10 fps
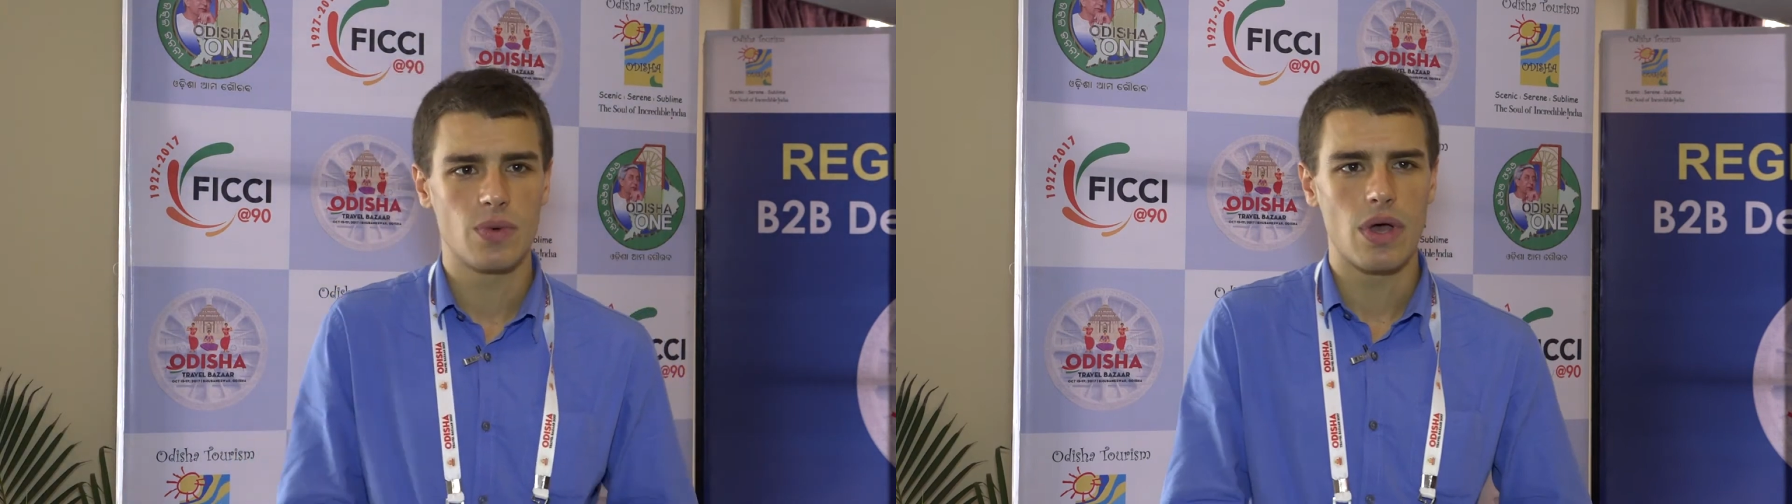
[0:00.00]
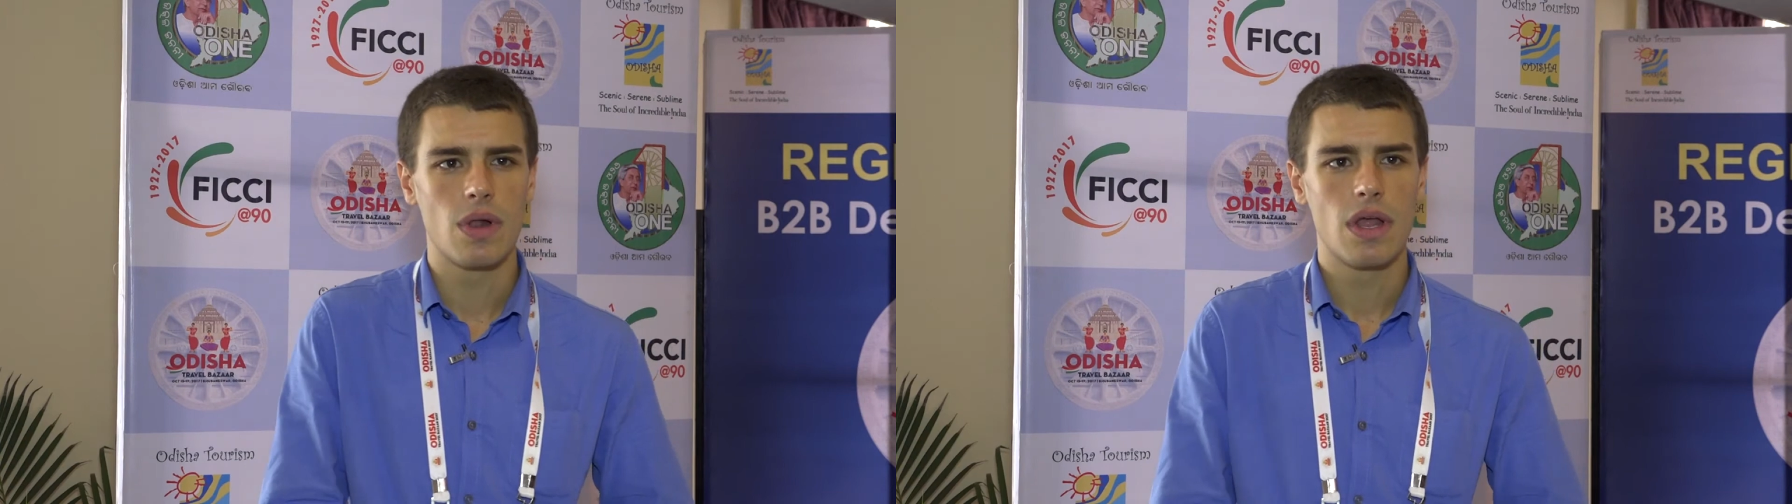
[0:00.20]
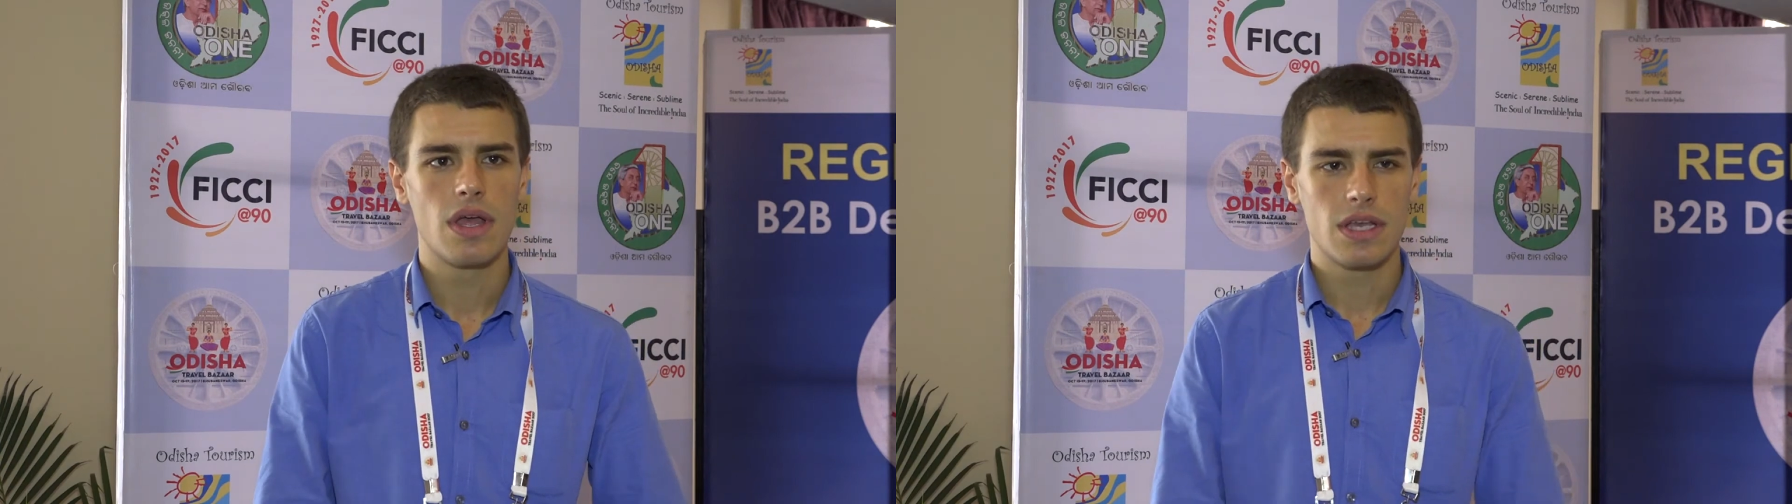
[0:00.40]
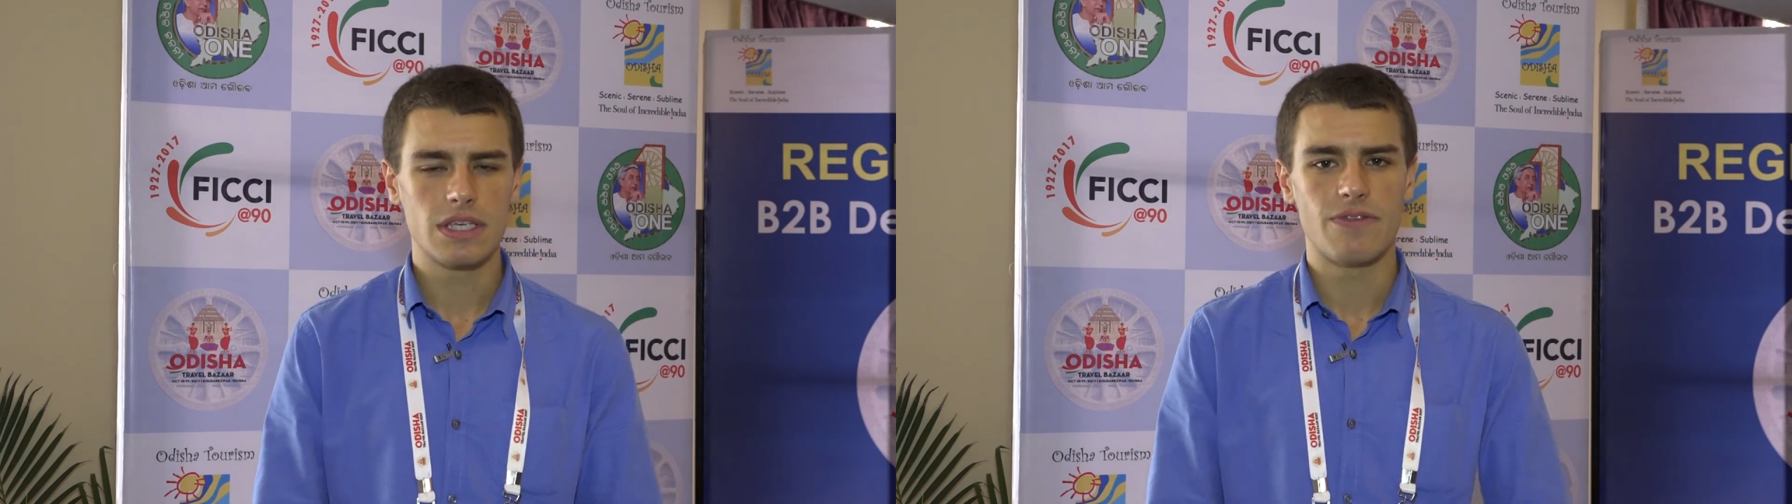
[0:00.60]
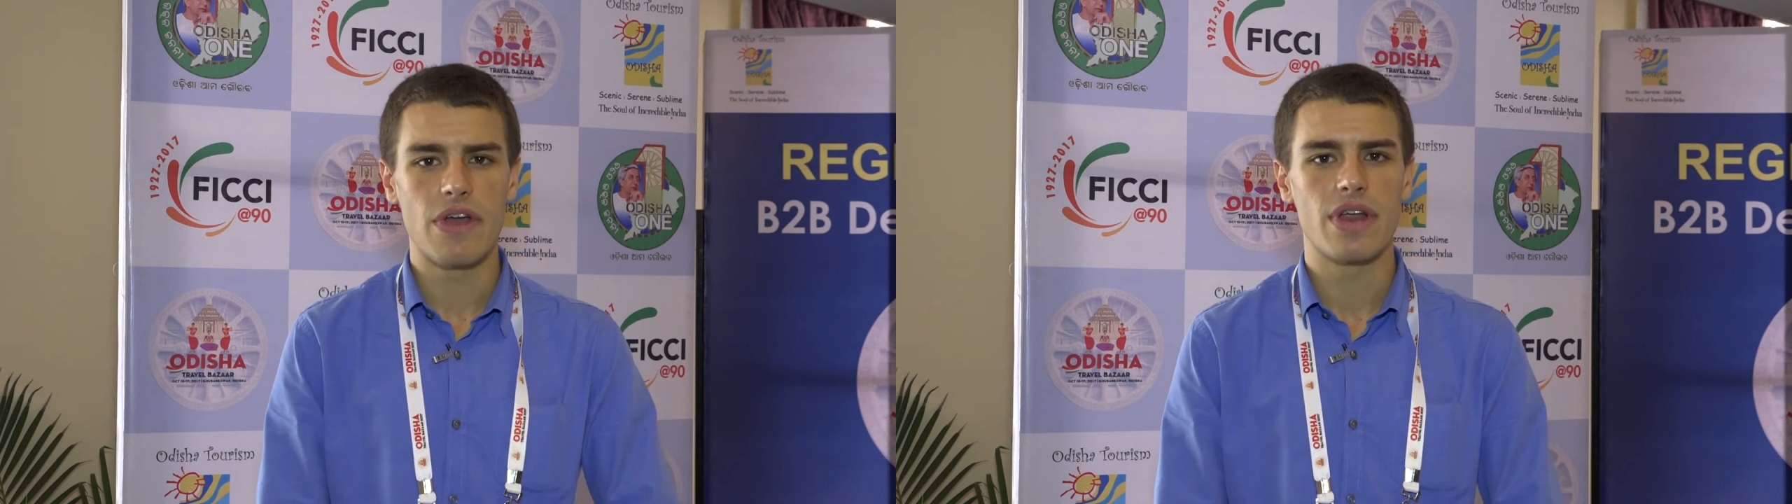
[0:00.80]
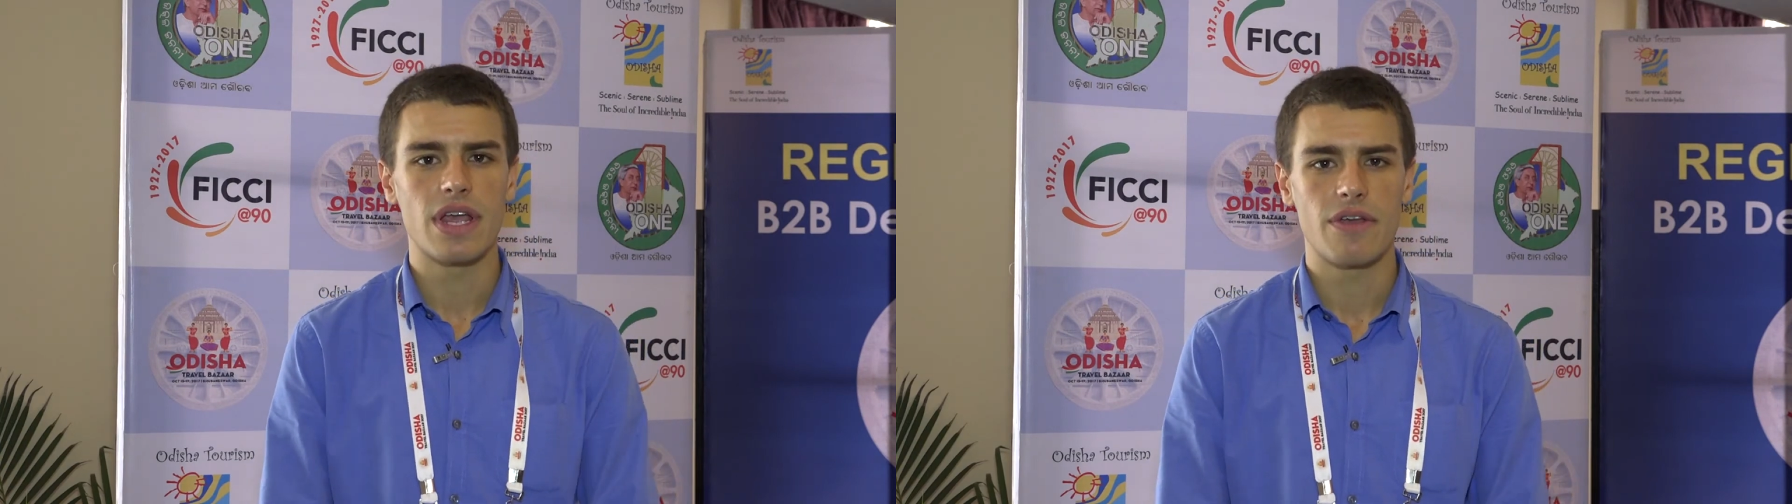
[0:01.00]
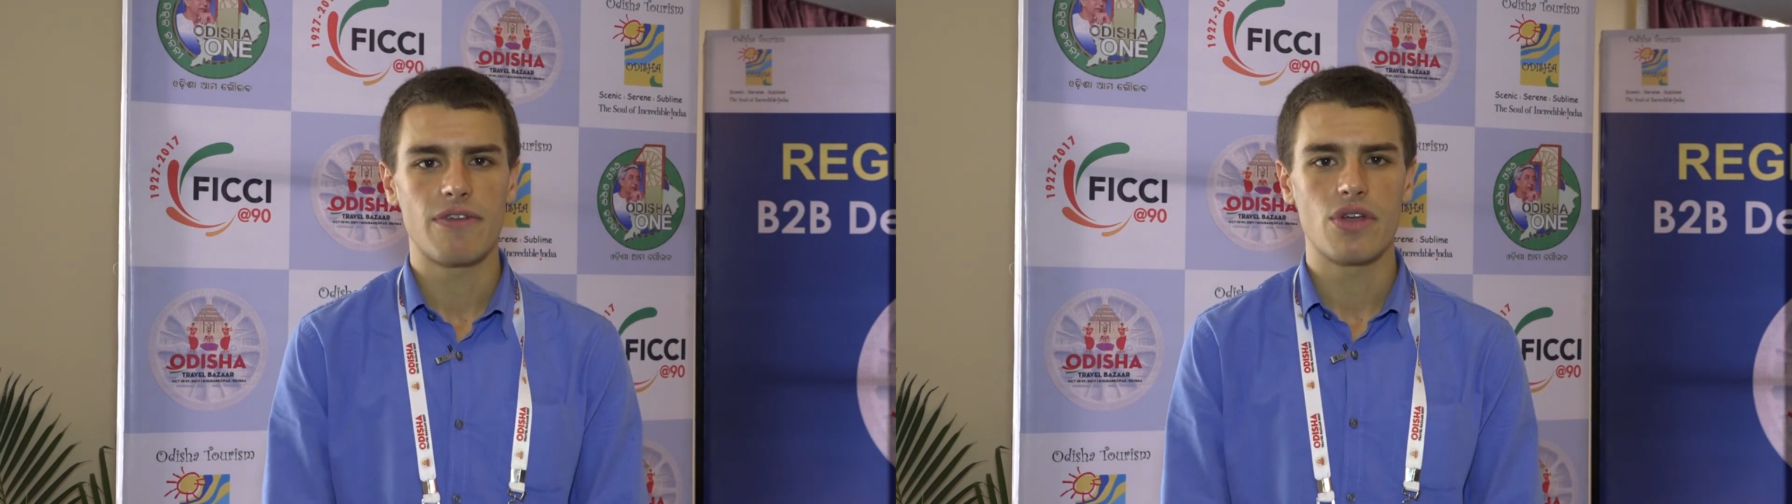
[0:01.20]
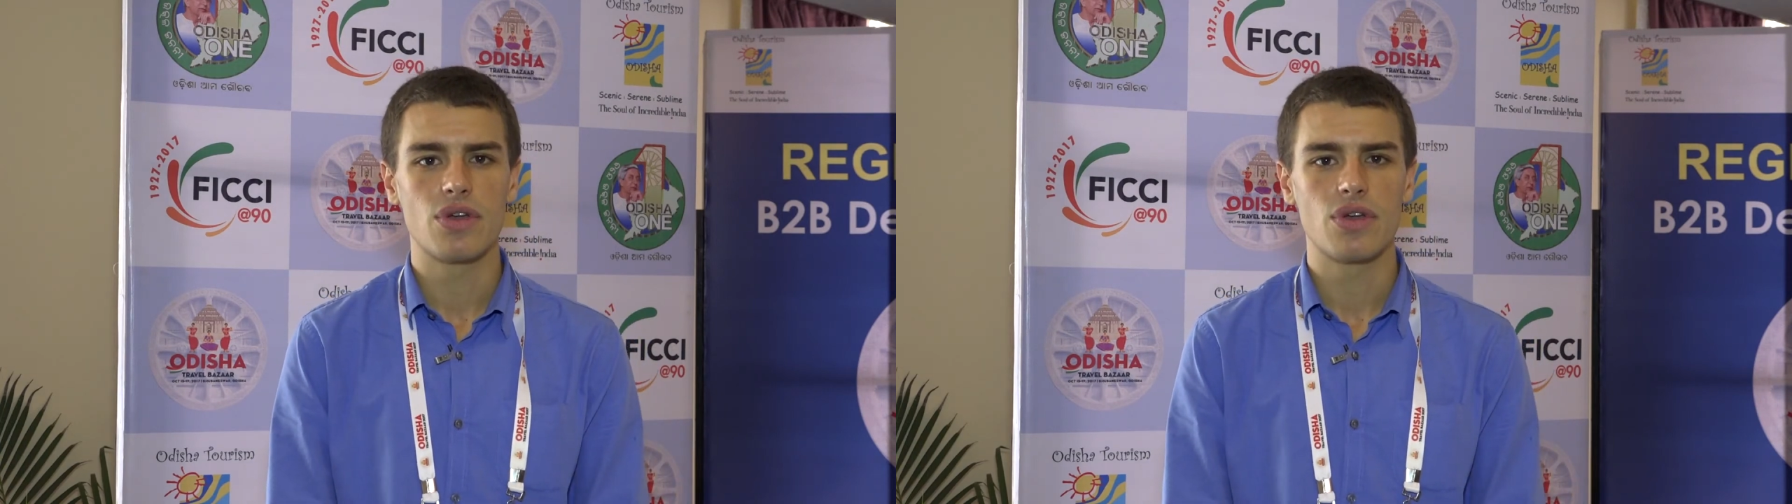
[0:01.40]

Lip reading: well is very, very